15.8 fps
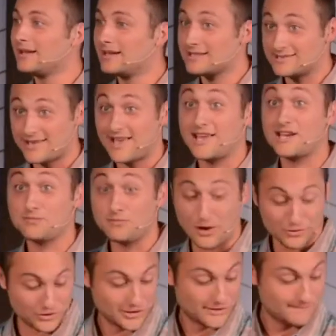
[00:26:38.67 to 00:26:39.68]
set in
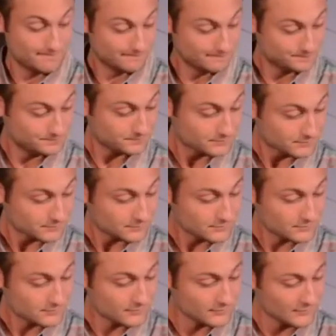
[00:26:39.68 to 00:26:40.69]
motion.
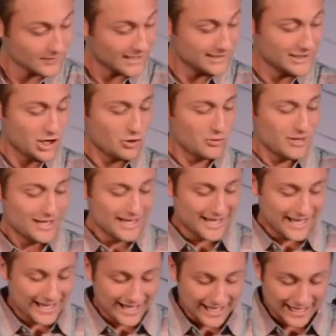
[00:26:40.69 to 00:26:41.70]
And you know,
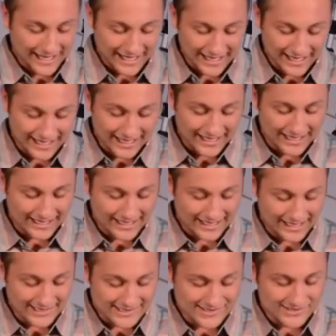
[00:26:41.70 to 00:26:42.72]

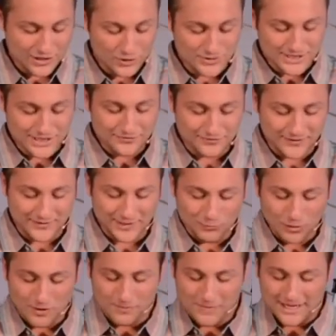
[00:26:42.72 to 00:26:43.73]
it's no different than
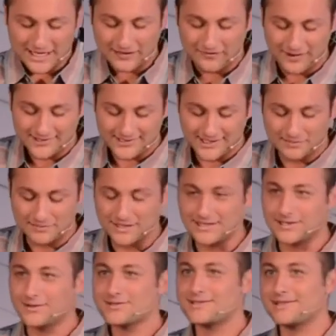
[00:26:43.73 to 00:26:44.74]
what many of us can be
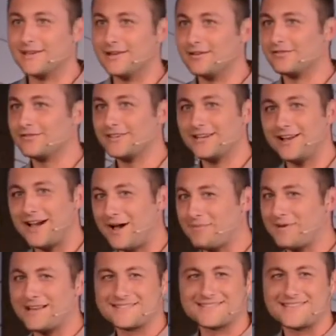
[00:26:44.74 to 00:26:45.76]
guilty of. You know, I'm
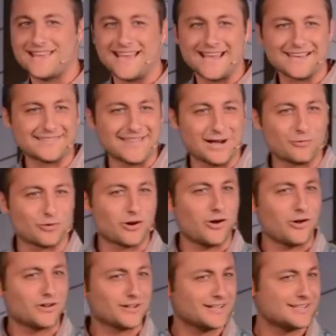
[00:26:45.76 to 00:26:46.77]
not saying that we're
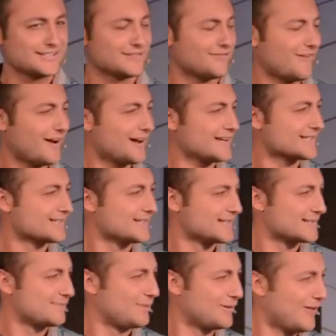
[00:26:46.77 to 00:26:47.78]
all going to devise this
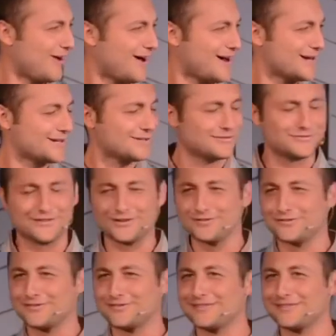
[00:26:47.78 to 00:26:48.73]
plot of, of